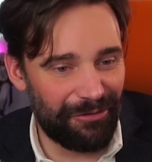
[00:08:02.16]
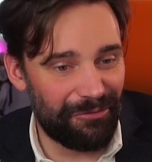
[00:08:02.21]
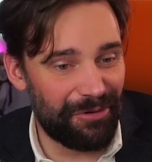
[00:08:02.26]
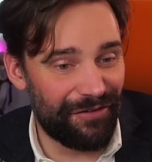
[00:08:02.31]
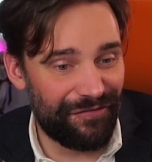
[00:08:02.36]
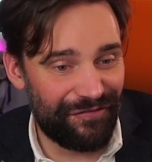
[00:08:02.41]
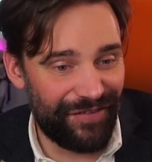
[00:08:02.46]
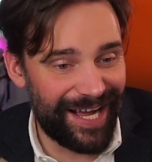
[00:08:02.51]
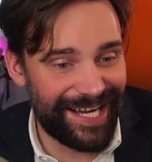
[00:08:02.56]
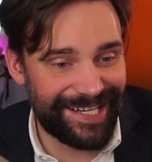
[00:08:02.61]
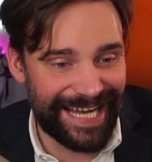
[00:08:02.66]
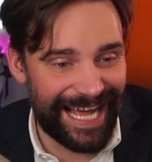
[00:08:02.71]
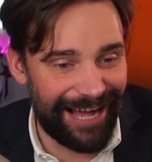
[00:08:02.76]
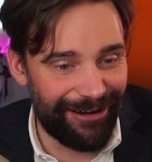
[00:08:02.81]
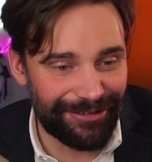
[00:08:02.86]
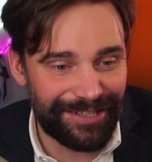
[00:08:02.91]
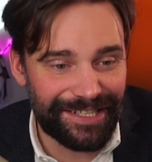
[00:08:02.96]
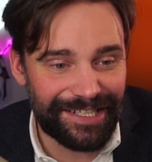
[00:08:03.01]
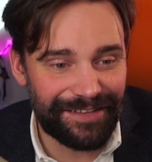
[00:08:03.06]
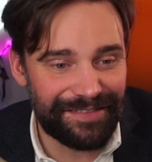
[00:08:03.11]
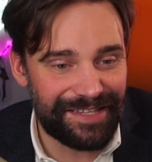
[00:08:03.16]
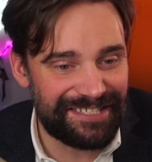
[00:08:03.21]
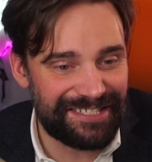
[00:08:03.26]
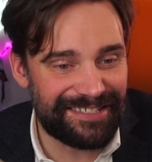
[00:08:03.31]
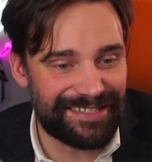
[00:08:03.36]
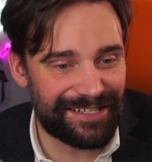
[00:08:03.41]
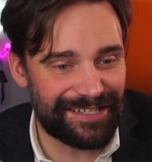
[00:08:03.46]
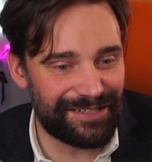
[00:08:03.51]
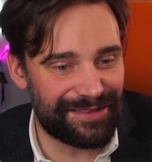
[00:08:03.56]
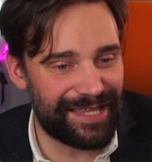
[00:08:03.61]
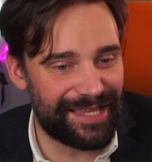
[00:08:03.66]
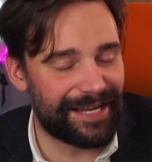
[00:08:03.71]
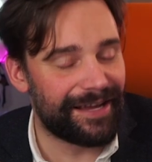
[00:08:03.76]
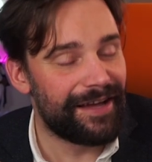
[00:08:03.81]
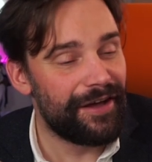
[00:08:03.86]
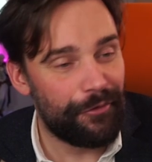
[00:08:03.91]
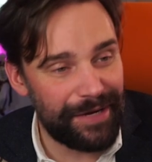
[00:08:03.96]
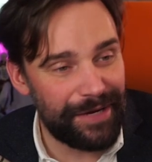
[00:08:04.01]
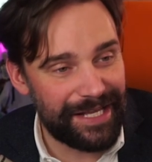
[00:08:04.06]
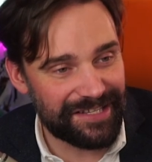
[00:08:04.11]
find out. You know, this is the good thing.
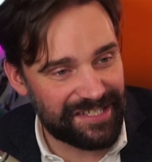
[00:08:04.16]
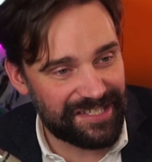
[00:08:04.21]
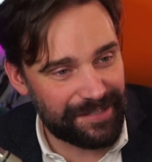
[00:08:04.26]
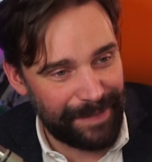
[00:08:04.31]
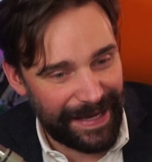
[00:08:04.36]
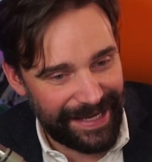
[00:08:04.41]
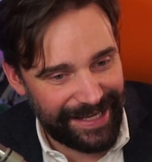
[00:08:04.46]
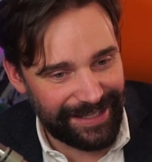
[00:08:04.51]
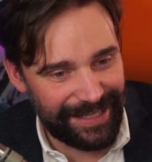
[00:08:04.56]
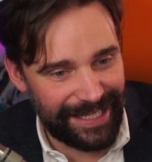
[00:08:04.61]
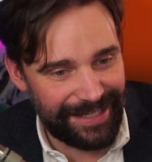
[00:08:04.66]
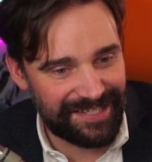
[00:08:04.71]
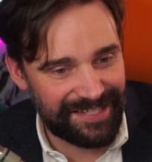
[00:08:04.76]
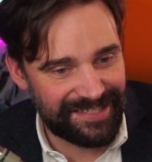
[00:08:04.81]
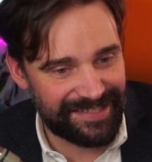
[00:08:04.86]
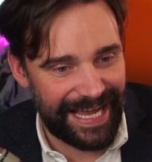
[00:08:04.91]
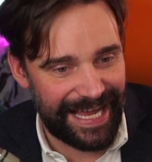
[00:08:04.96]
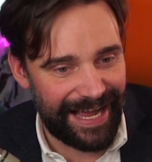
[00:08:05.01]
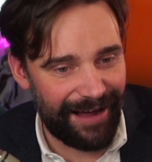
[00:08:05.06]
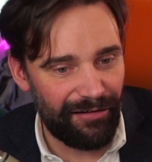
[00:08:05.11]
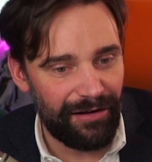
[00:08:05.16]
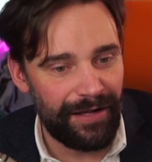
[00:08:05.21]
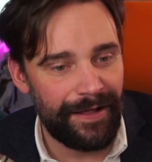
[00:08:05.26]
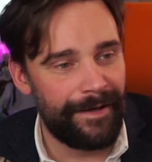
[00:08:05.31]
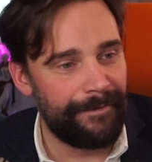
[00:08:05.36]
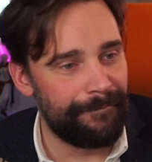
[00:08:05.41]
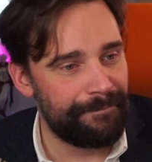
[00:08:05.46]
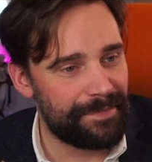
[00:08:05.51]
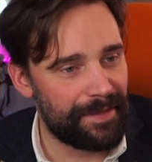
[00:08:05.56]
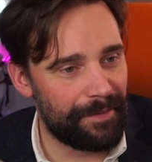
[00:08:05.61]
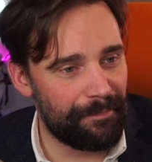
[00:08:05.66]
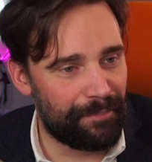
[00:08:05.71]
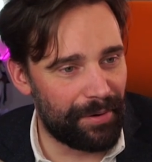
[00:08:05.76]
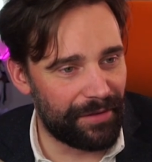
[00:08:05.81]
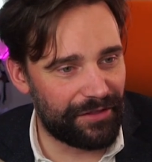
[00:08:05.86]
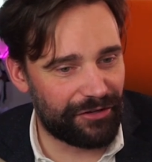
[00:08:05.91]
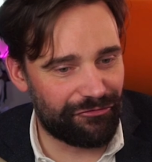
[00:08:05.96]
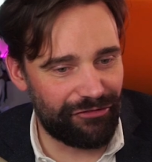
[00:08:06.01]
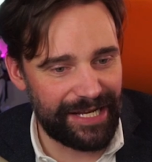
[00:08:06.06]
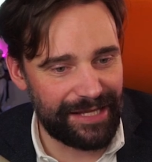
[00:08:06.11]
We can speculate this now, but
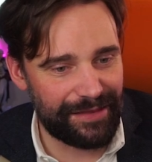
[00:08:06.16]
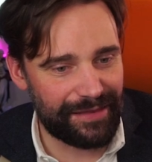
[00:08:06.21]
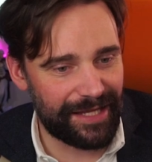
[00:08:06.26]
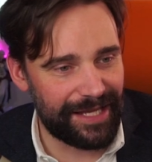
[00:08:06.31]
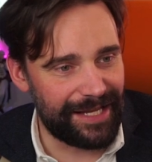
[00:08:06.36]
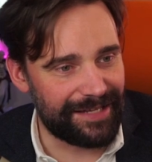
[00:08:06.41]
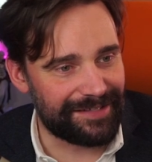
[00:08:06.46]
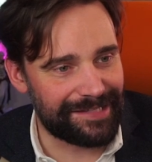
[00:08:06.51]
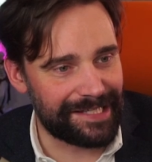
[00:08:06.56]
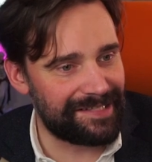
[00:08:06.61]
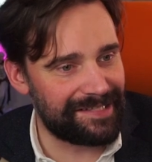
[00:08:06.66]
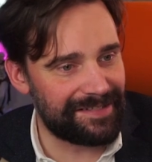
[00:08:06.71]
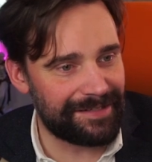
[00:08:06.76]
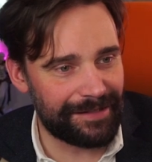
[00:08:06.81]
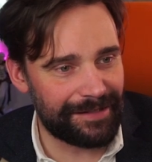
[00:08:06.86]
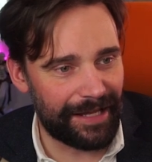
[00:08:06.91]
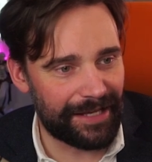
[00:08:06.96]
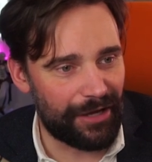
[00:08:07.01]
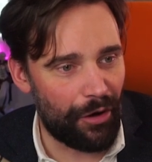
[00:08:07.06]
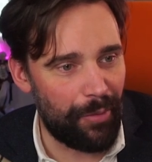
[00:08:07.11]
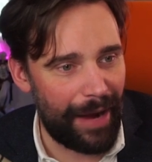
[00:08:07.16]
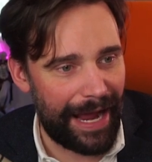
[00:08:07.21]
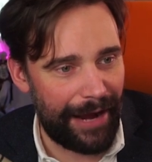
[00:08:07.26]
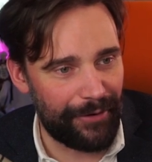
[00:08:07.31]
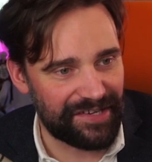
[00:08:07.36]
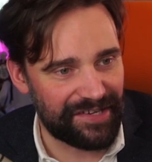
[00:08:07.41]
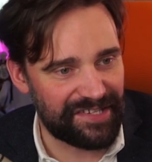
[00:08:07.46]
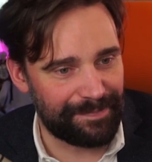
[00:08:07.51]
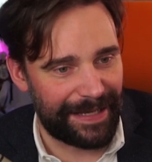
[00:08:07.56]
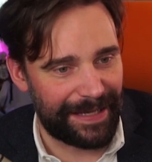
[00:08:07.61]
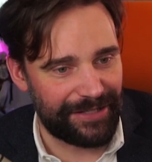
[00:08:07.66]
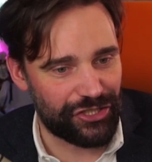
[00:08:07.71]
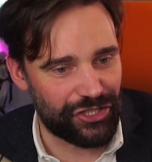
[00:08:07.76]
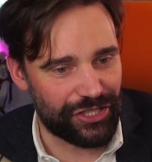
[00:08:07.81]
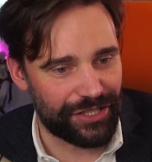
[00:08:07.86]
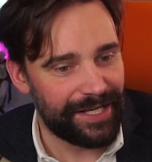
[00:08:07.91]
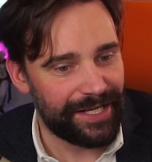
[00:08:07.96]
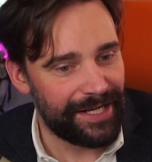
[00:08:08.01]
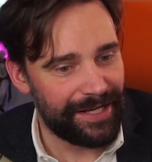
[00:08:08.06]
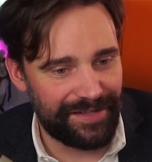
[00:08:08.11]
the great thing is this isn't like a WoW
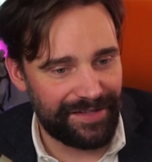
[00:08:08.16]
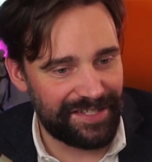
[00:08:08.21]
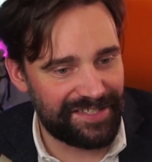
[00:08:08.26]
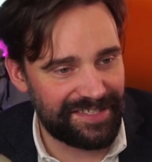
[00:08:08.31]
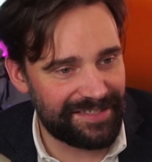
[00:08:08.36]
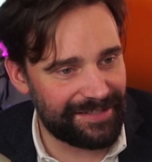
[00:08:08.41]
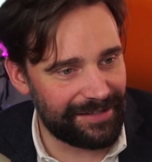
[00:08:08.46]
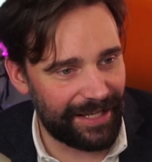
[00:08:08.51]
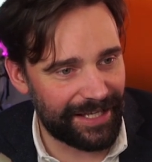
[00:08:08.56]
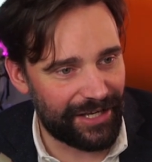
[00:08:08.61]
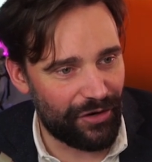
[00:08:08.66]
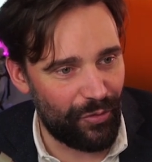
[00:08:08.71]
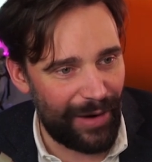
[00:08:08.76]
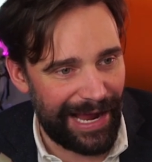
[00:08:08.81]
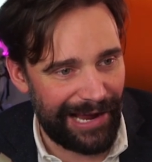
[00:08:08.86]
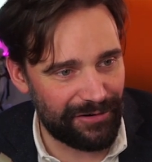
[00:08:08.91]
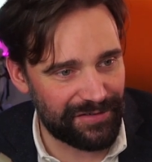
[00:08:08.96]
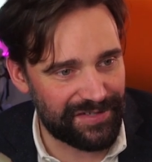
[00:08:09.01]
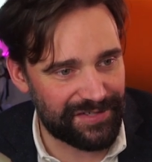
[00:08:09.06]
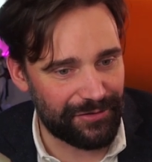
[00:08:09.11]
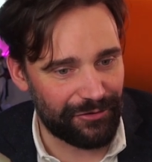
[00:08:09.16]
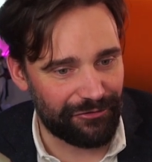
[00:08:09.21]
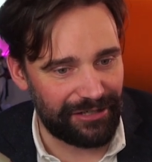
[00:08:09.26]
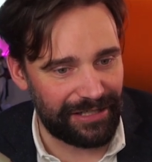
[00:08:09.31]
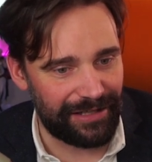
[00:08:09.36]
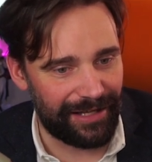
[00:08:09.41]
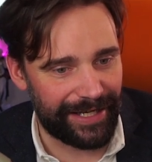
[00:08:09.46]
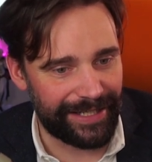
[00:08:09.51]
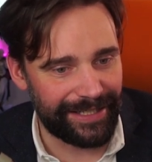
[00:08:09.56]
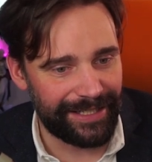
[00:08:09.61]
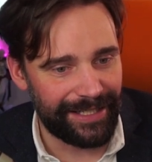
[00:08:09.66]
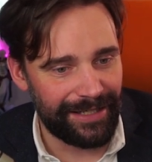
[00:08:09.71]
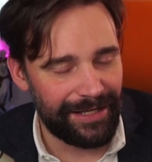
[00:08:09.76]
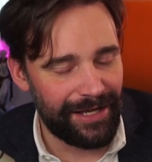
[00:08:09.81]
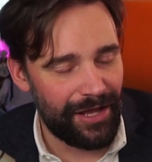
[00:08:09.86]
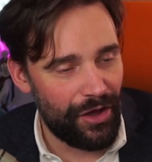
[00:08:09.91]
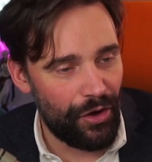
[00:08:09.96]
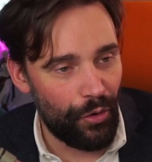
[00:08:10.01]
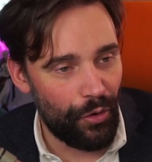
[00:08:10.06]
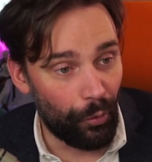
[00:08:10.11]
expansion. This isn't like a WoW storyline.
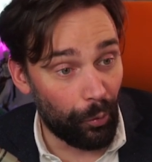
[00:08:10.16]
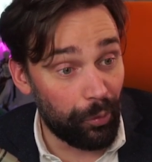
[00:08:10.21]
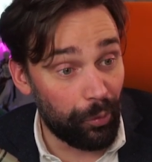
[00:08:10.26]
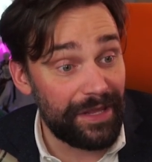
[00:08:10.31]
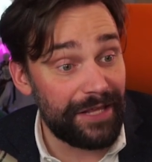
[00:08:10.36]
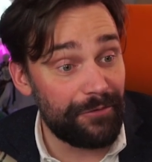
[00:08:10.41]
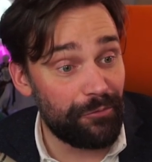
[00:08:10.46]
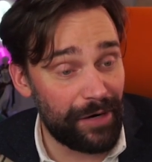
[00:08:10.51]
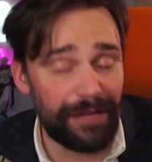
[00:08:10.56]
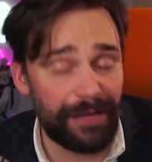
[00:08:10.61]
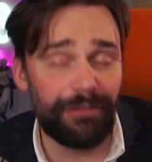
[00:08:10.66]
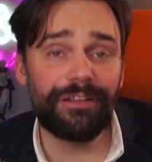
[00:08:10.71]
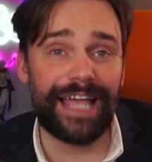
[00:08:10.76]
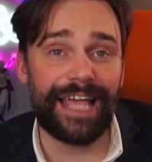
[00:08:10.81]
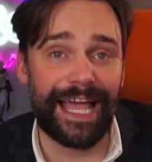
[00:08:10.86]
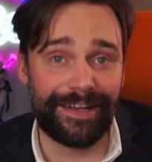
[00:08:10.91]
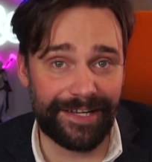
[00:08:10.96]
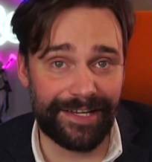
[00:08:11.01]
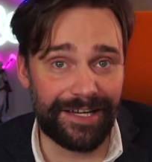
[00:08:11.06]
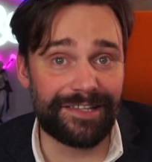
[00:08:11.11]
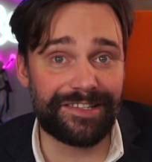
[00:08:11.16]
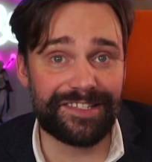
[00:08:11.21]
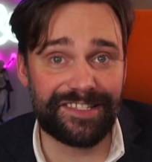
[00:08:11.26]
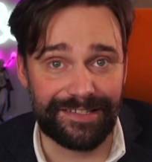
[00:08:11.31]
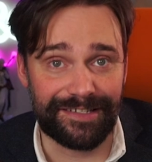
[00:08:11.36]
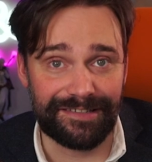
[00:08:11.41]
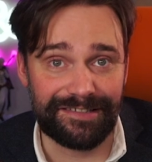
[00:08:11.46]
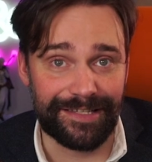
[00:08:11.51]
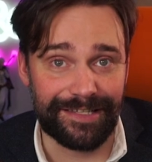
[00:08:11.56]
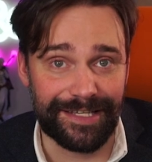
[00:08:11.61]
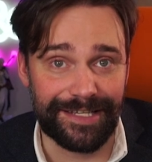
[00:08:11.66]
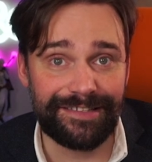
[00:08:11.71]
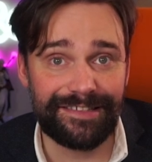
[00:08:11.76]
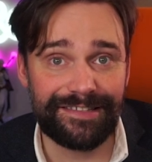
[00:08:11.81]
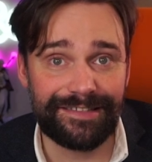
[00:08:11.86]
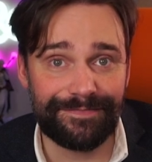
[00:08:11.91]
We will get an answer to this.